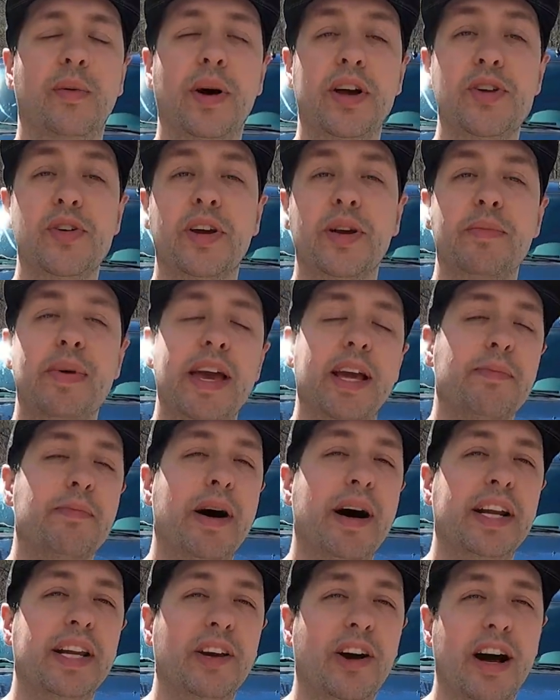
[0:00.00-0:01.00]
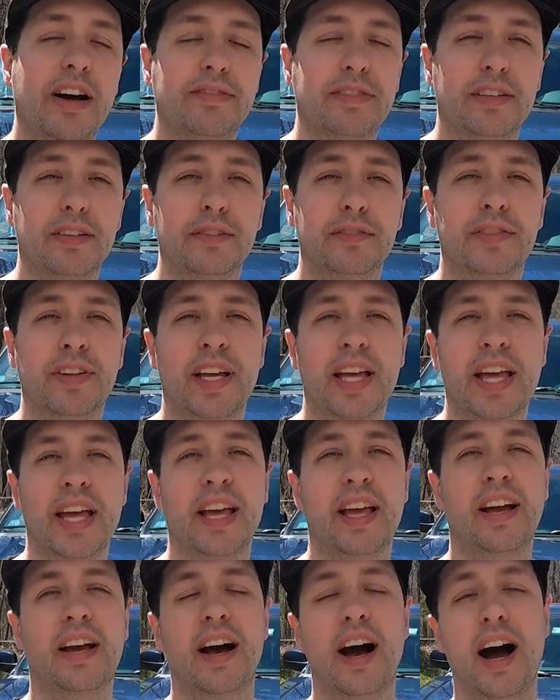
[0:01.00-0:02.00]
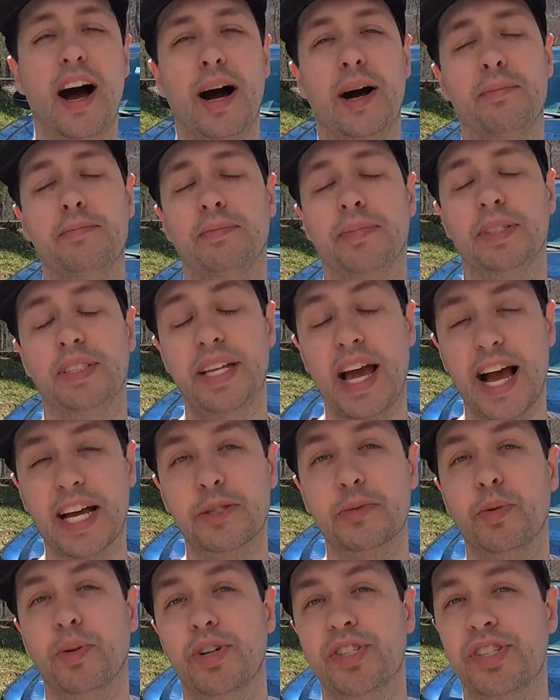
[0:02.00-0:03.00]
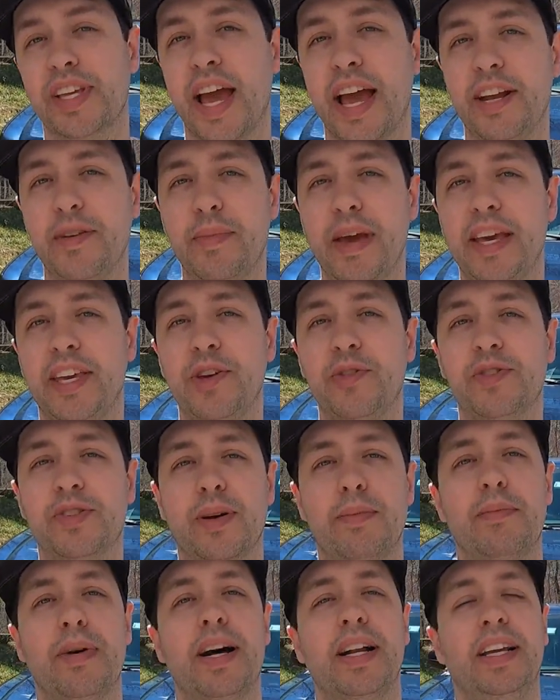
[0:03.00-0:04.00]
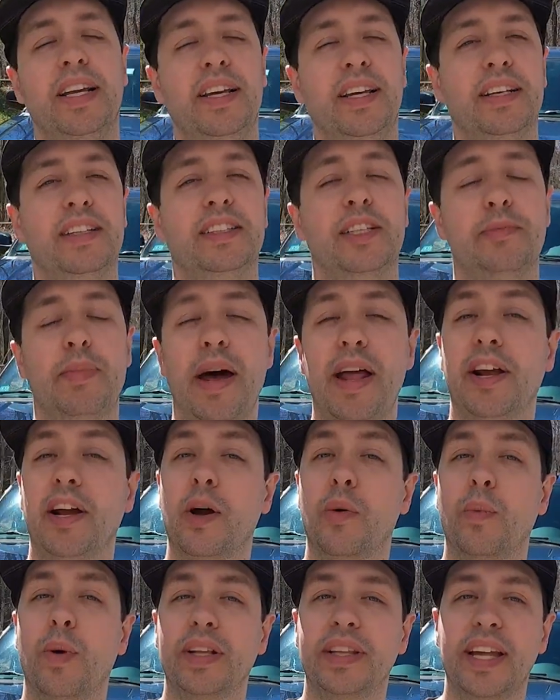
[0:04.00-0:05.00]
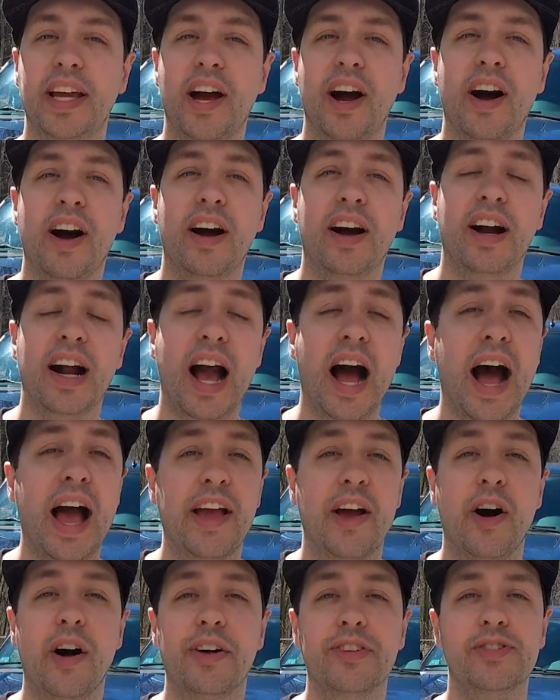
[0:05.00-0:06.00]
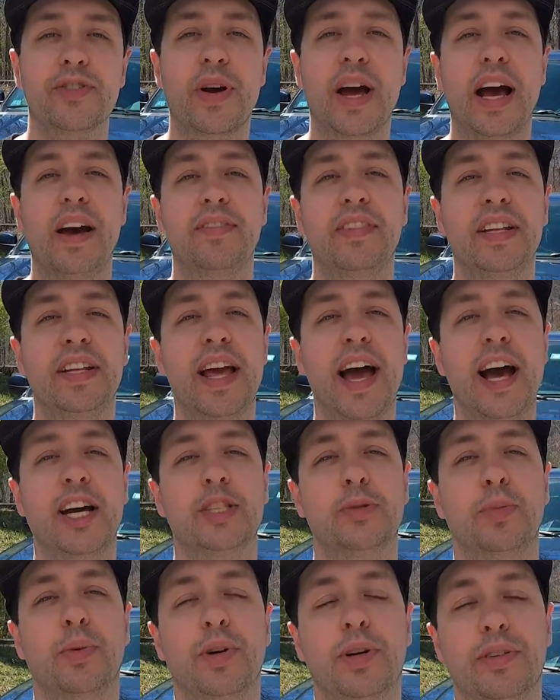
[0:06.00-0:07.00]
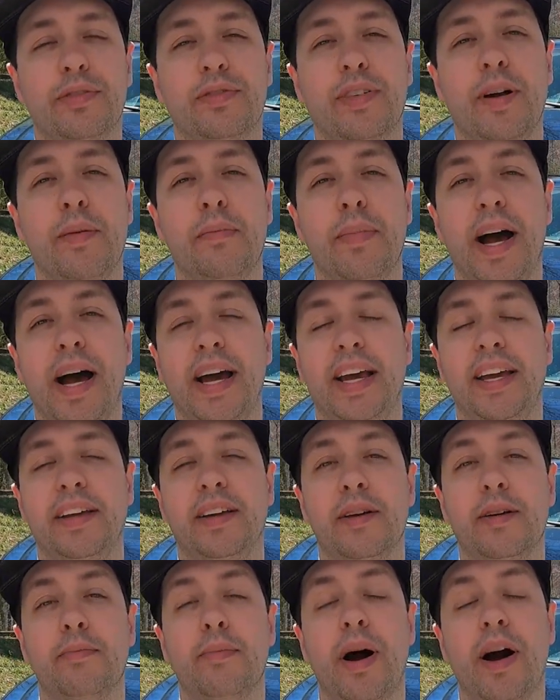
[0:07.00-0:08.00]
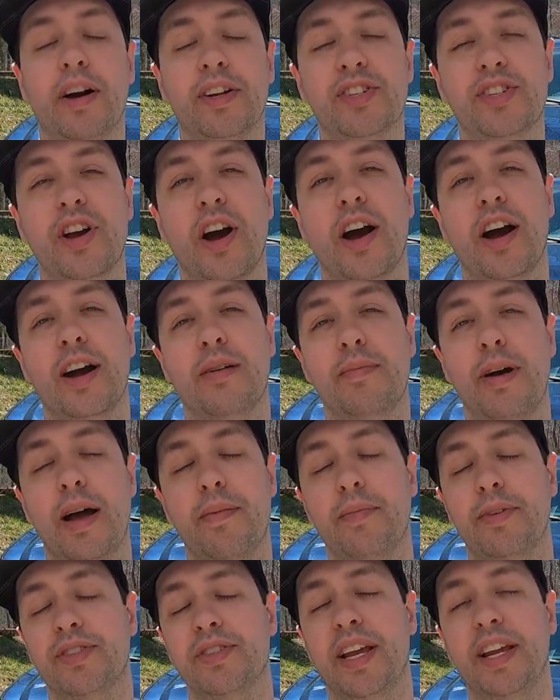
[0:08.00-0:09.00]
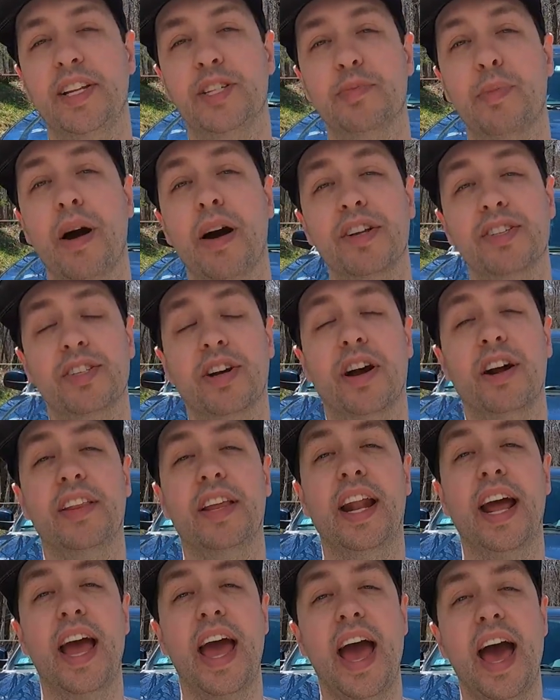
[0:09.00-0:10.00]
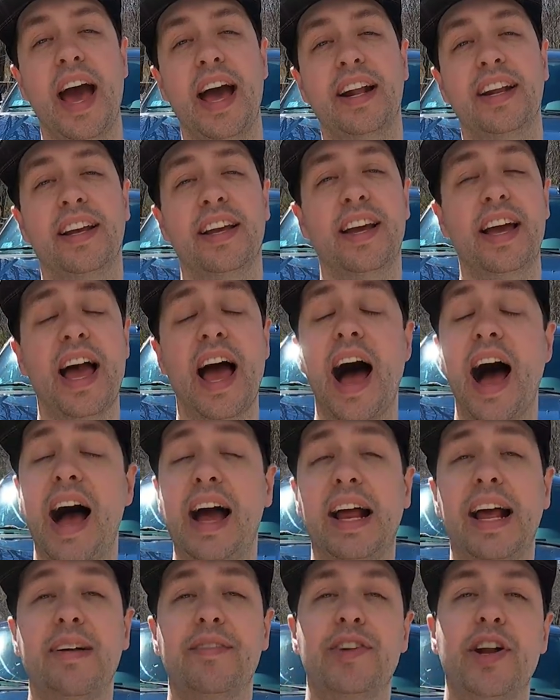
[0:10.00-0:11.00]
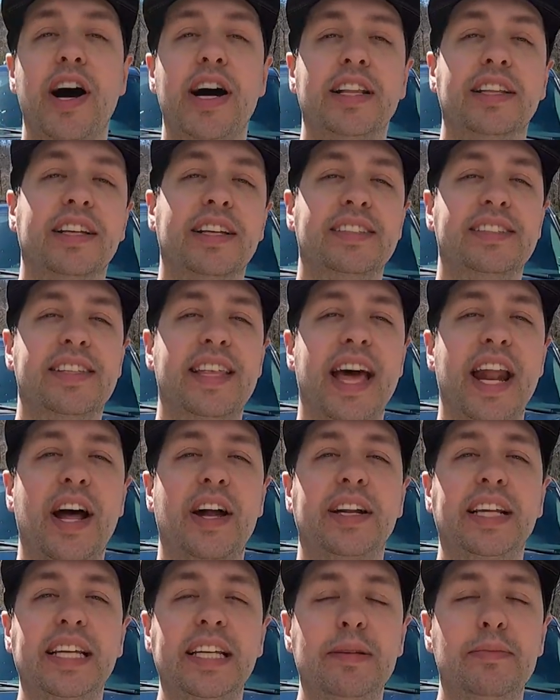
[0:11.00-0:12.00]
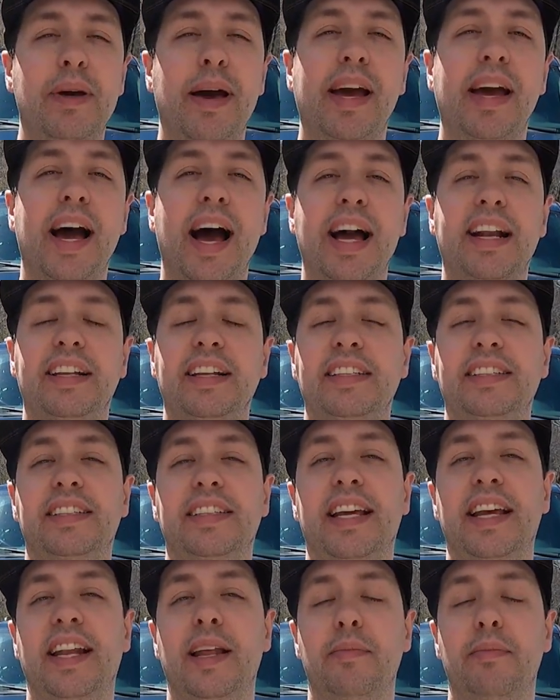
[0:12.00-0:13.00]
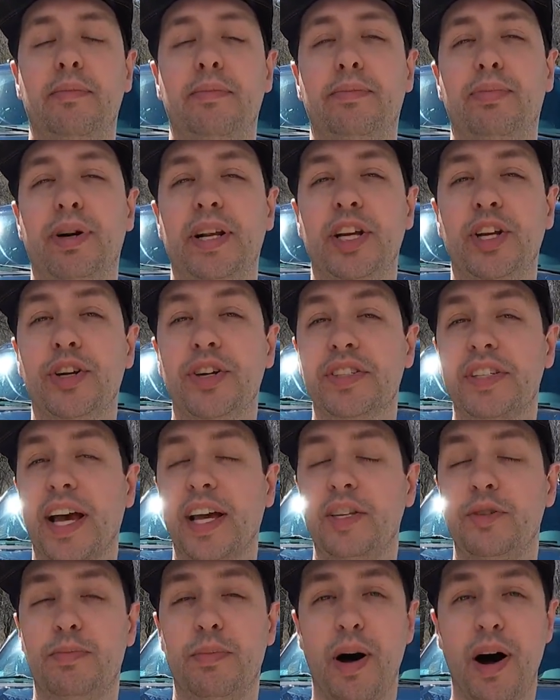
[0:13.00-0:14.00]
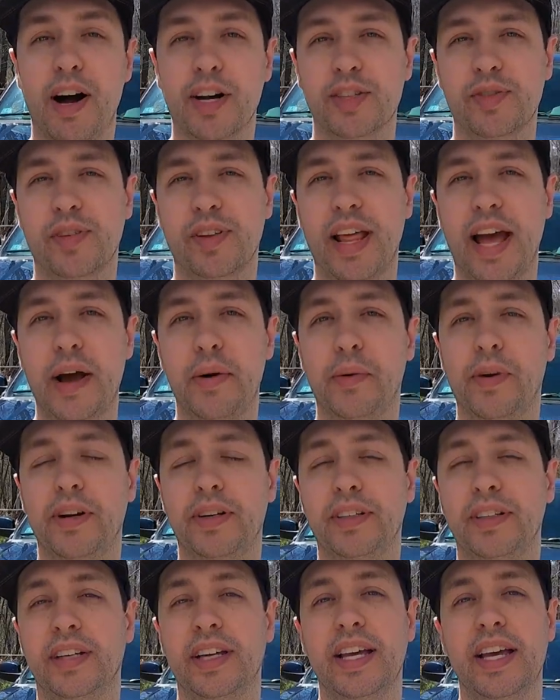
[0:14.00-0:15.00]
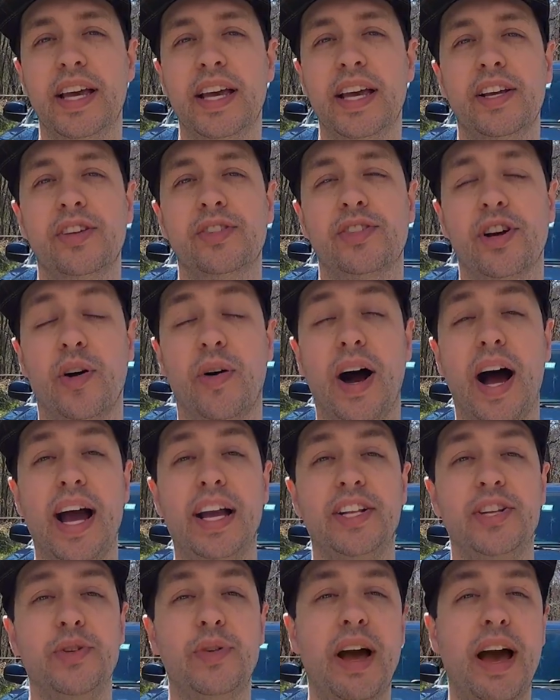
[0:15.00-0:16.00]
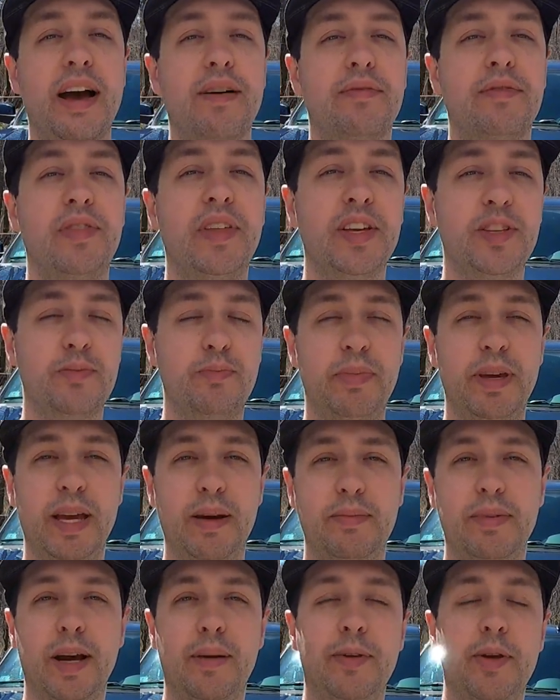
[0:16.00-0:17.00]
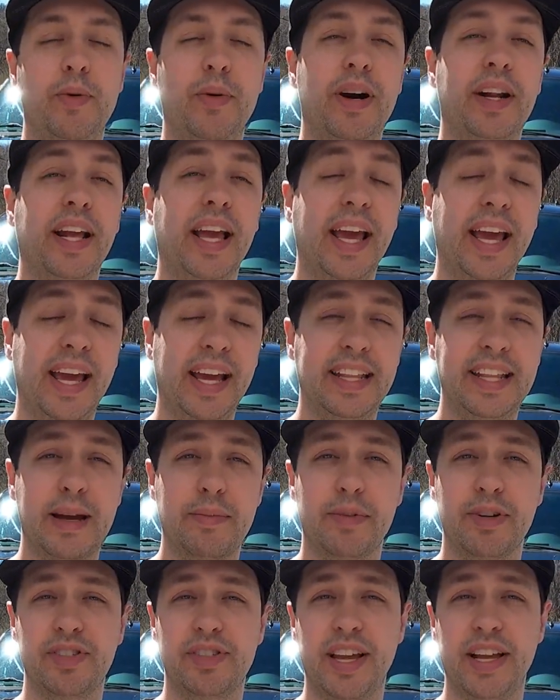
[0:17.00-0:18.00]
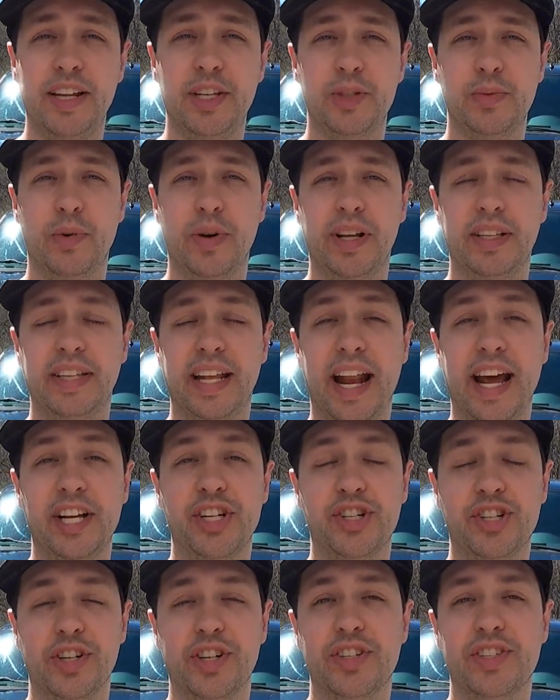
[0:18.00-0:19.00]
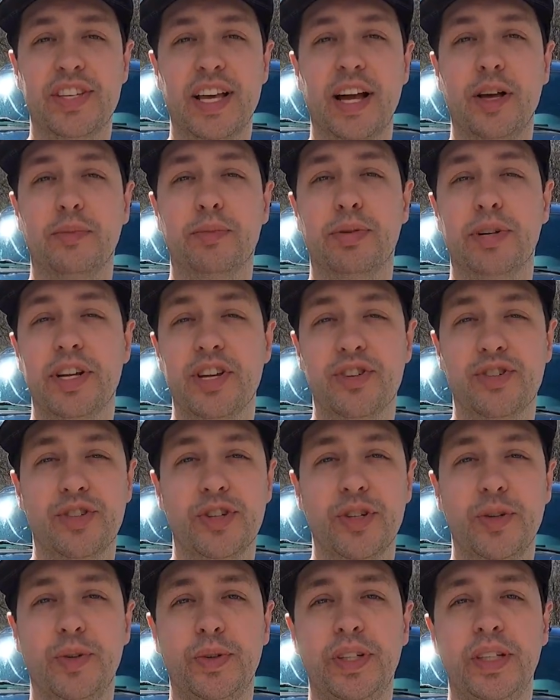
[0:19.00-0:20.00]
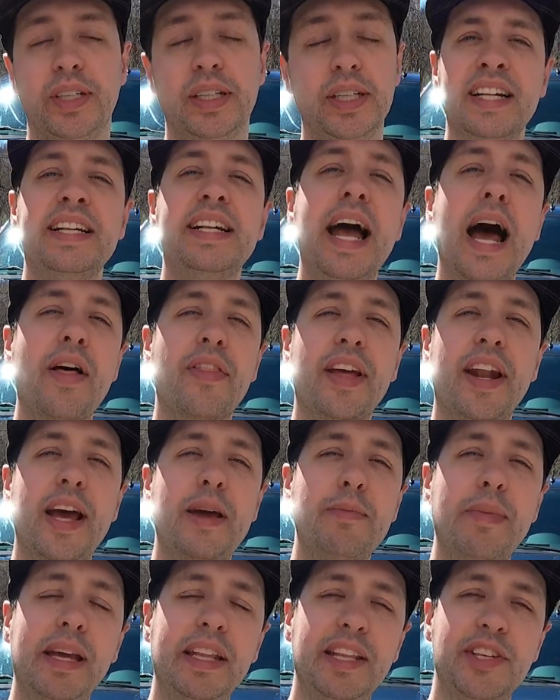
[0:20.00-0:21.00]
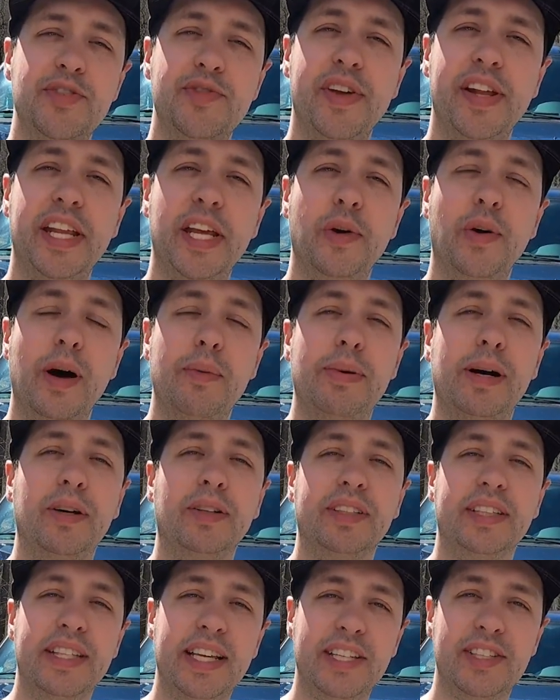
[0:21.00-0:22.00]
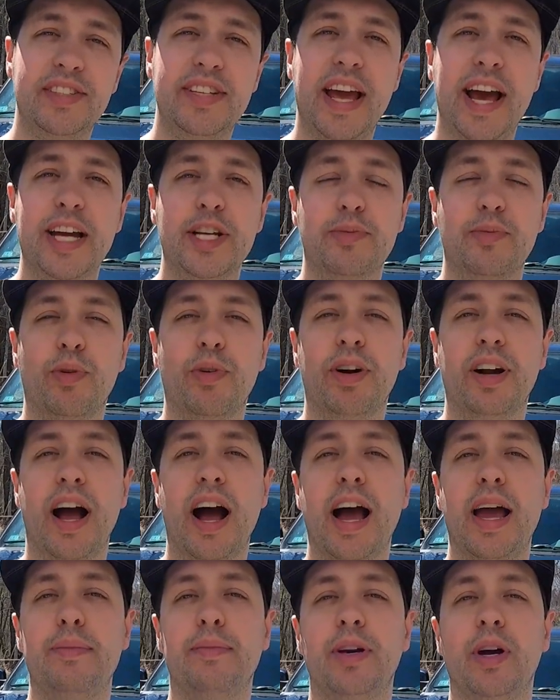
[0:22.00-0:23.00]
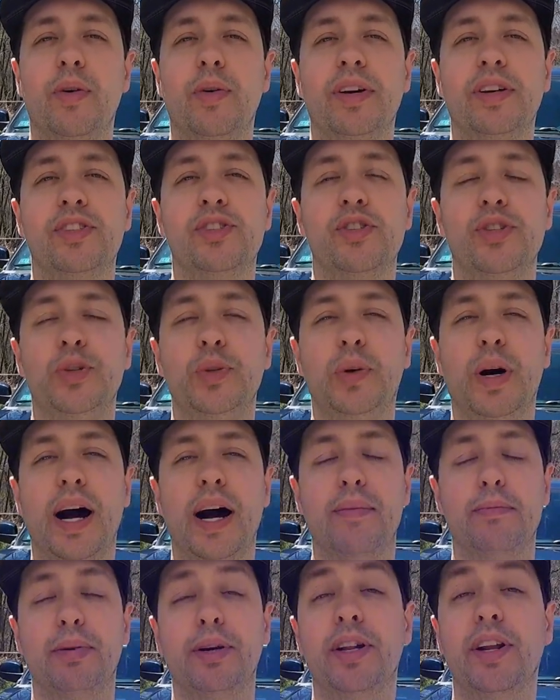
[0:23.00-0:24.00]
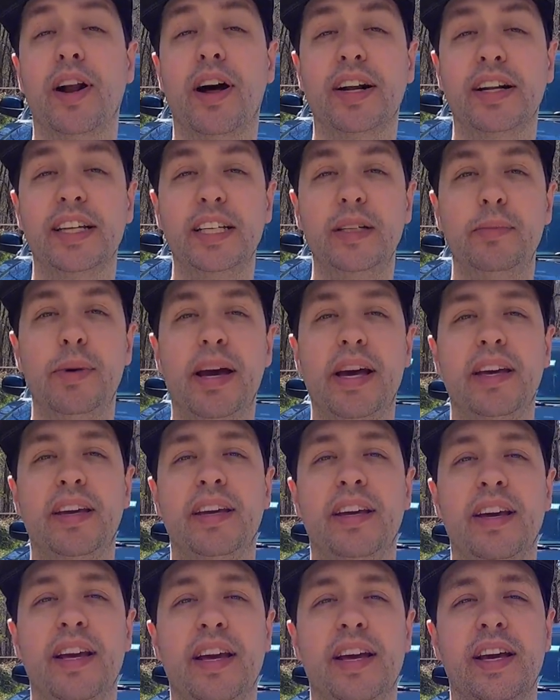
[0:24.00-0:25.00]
what you can make money off of. Dashboards can make you some money depending on what they are. I also have the dashboard from my parts car, my Mercedes parts car that I had. I have not listed that on eBay. I need to get a pretty good sized box for that one. So I do have this BMW one and that Mercedes one that I should sell pretty soon. Now that I made this video about this dashboard, I'm going to put it on eBay,